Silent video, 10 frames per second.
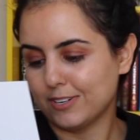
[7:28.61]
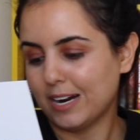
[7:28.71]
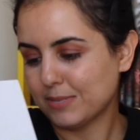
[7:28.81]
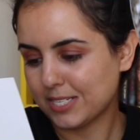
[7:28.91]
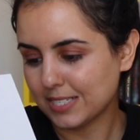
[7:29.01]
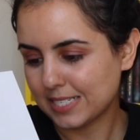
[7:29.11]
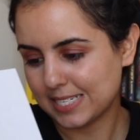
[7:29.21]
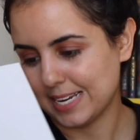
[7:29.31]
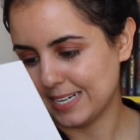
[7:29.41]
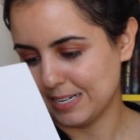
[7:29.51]
I'm still
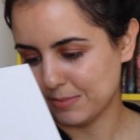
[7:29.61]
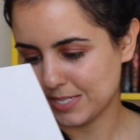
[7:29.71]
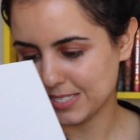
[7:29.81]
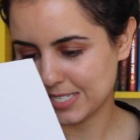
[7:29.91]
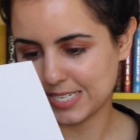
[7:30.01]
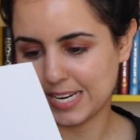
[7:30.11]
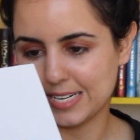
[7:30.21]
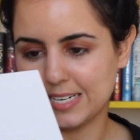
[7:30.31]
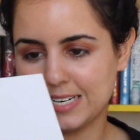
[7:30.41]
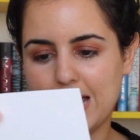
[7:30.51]
excited.
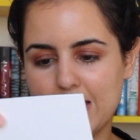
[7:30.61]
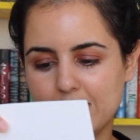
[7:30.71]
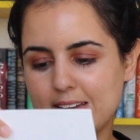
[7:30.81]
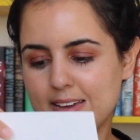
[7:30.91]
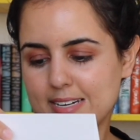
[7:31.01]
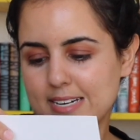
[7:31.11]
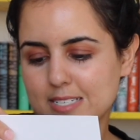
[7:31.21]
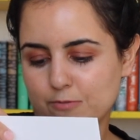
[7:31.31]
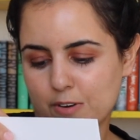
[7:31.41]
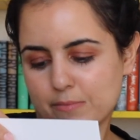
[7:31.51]
And then
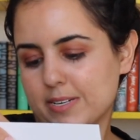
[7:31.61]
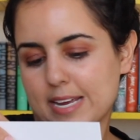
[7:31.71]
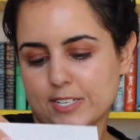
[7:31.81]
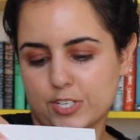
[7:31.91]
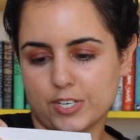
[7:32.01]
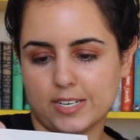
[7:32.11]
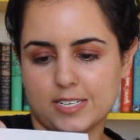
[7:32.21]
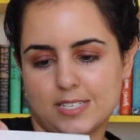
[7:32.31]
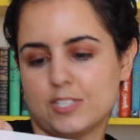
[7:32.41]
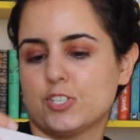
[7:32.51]
it's from the Night
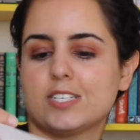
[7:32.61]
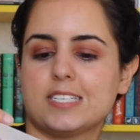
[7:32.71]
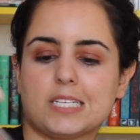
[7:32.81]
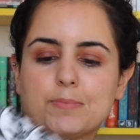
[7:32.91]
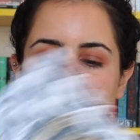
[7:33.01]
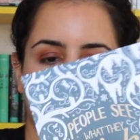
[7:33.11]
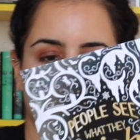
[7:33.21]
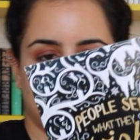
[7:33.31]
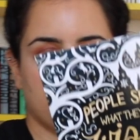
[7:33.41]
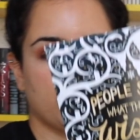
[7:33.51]
Circus and just says, "People
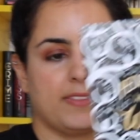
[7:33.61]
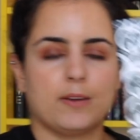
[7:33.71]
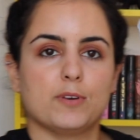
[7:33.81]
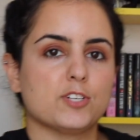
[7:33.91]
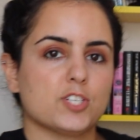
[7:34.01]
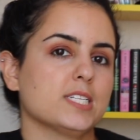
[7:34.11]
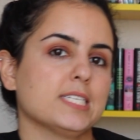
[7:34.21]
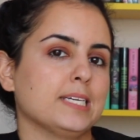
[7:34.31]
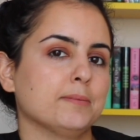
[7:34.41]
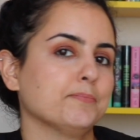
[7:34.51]
see what they wish to
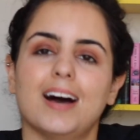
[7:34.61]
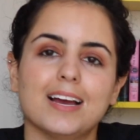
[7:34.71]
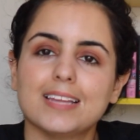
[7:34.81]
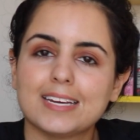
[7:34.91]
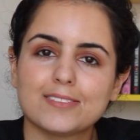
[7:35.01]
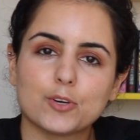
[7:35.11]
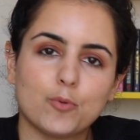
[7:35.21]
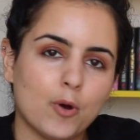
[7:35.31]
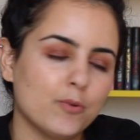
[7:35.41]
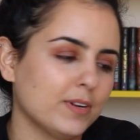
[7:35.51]
see." I like the
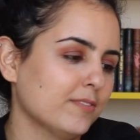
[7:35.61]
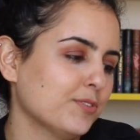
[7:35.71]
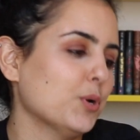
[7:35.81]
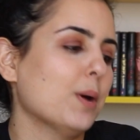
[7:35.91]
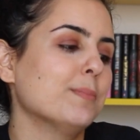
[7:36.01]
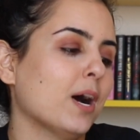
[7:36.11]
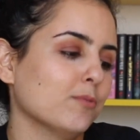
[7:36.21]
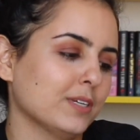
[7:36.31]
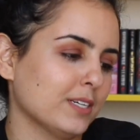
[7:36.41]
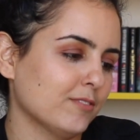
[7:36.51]
quote, even though I'm not
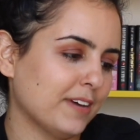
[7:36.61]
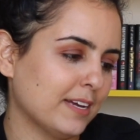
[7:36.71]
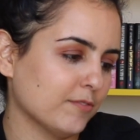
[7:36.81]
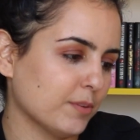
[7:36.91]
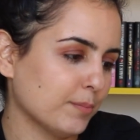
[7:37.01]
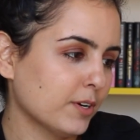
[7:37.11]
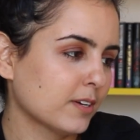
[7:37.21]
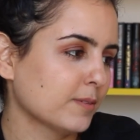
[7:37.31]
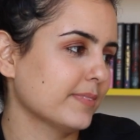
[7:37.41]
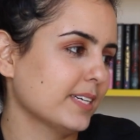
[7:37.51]
really a fan of the
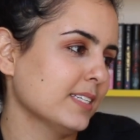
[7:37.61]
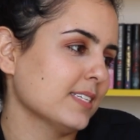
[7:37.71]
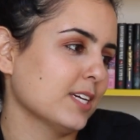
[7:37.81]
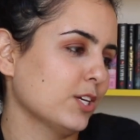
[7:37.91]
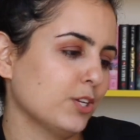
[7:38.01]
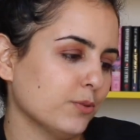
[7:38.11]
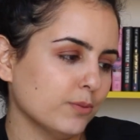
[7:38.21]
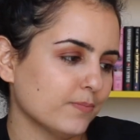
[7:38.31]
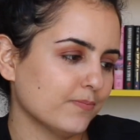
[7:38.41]
book. It's like cute.